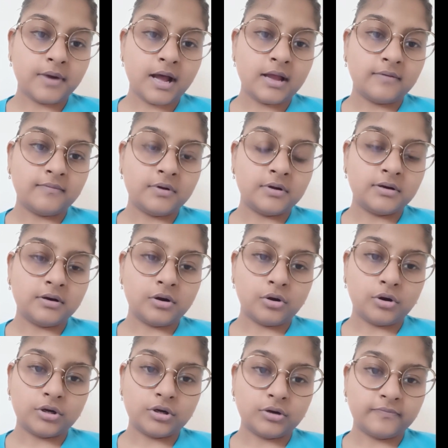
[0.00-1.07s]
I have learned
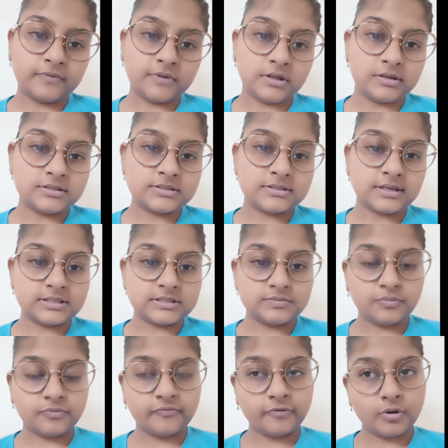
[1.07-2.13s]
lot of things
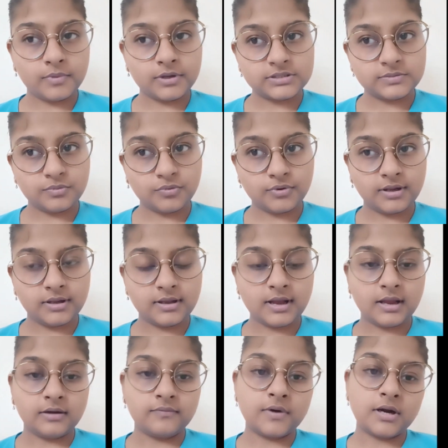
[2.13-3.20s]
from exploring
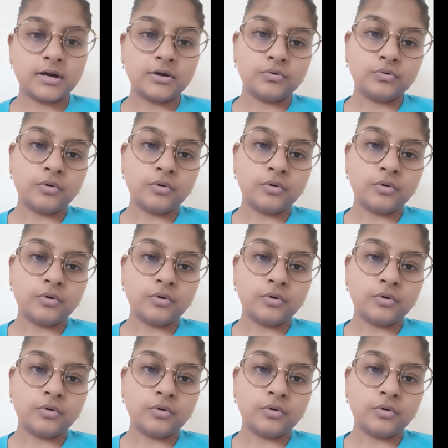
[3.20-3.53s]
Canva to